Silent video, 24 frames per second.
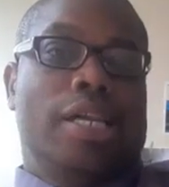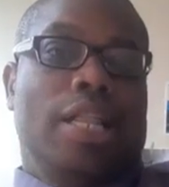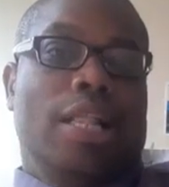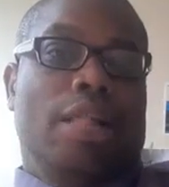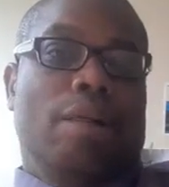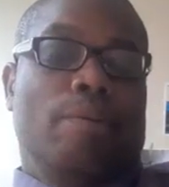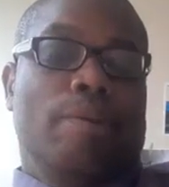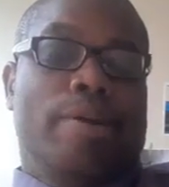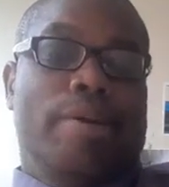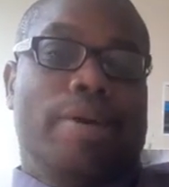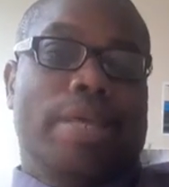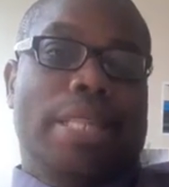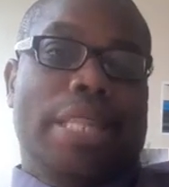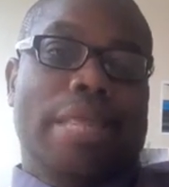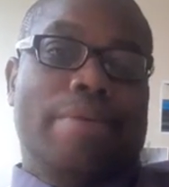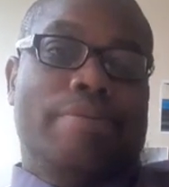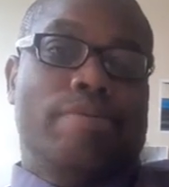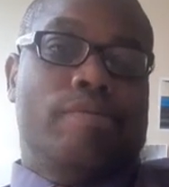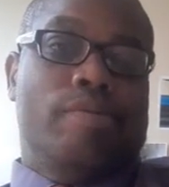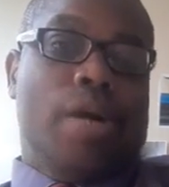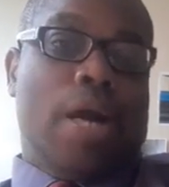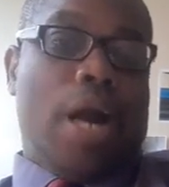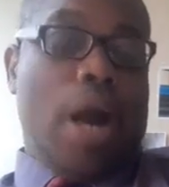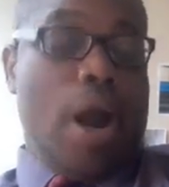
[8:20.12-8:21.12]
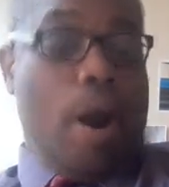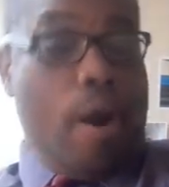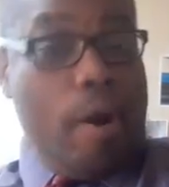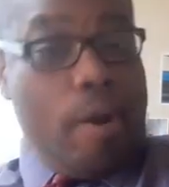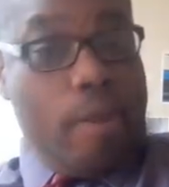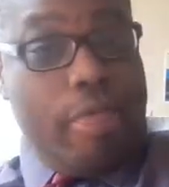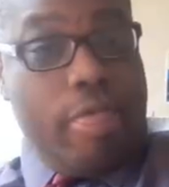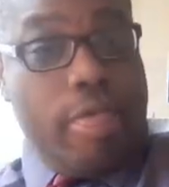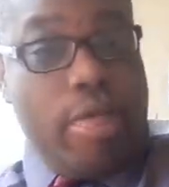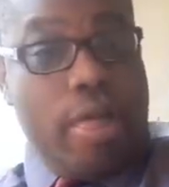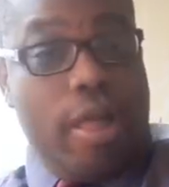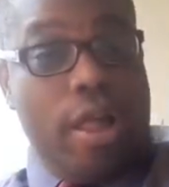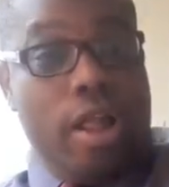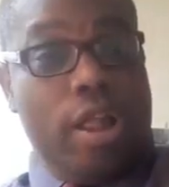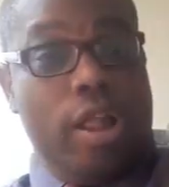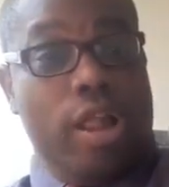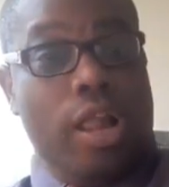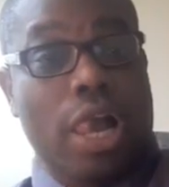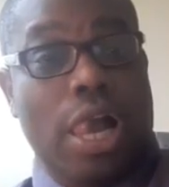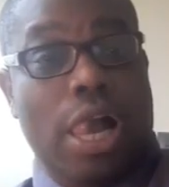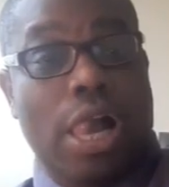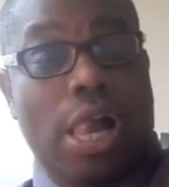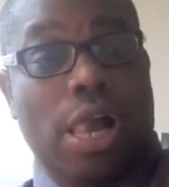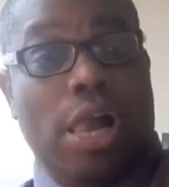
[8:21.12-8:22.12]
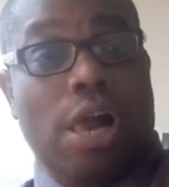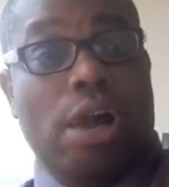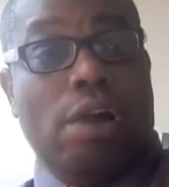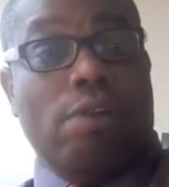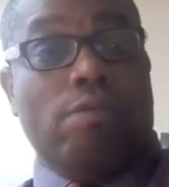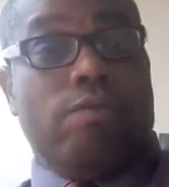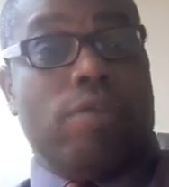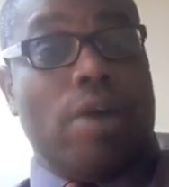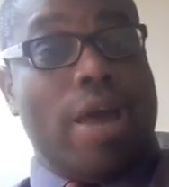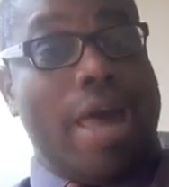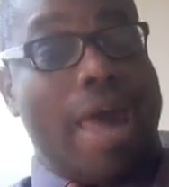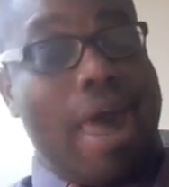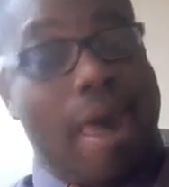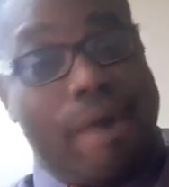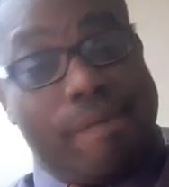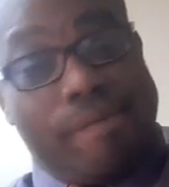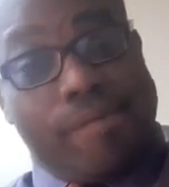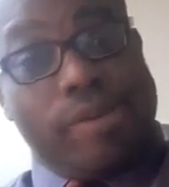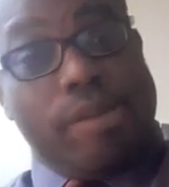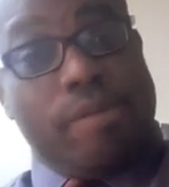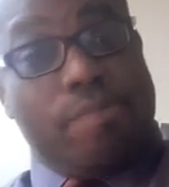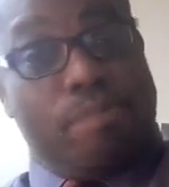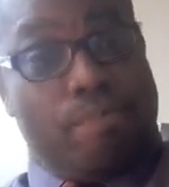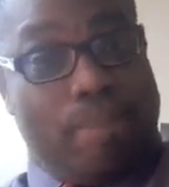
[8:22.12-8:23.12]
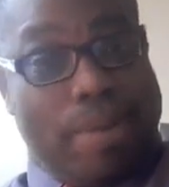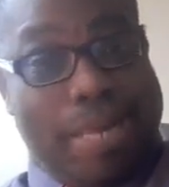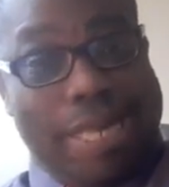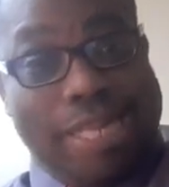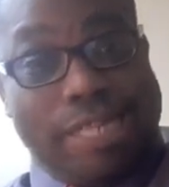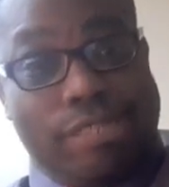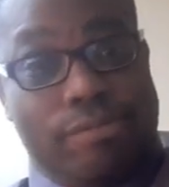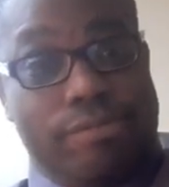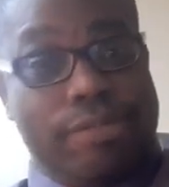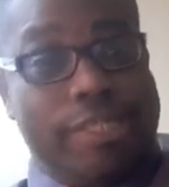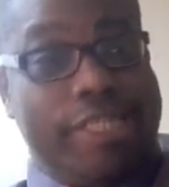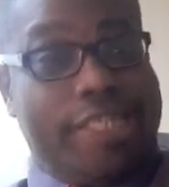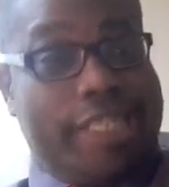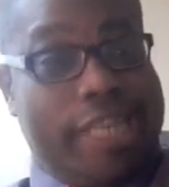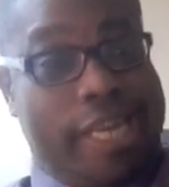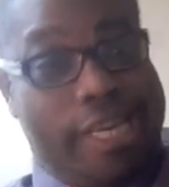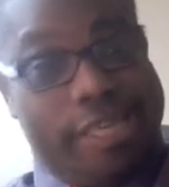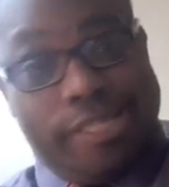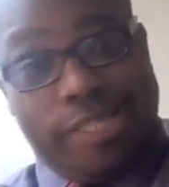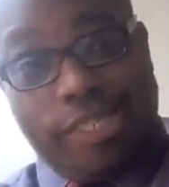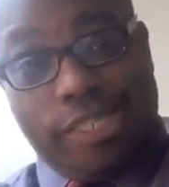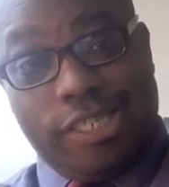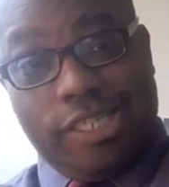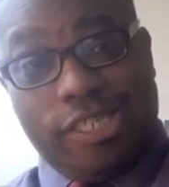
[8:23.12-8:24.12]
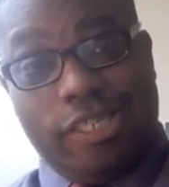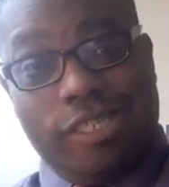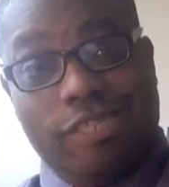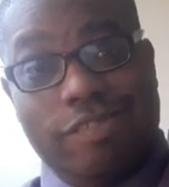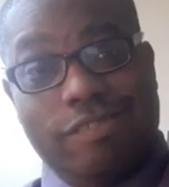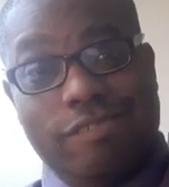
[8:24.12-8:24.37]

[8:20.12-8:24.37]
We're going to live on earth forever in peace with Jesus.